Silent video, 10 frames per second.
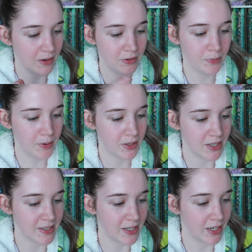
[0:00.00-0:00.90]
You've probably
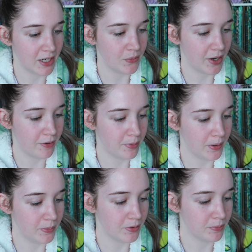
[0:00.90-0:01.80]
already seen it anyway. I
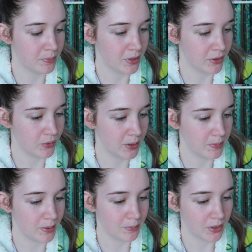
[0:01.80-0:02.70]
probably would have put a little
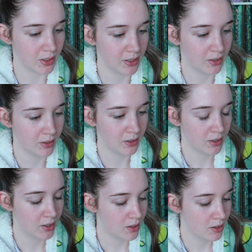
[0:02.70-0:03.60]
clip in, but
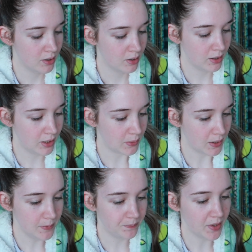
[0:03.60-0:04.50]

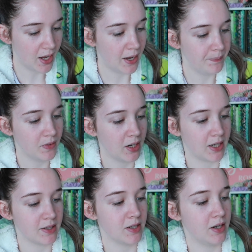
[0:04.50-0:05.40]
anyway.
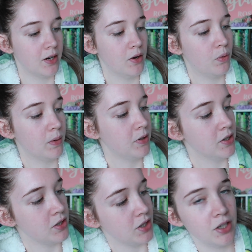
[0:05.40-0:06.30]
Okay, so what I'm
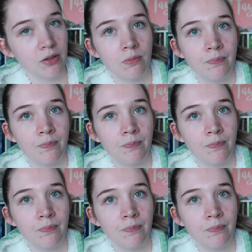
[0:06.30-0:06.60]
going to do,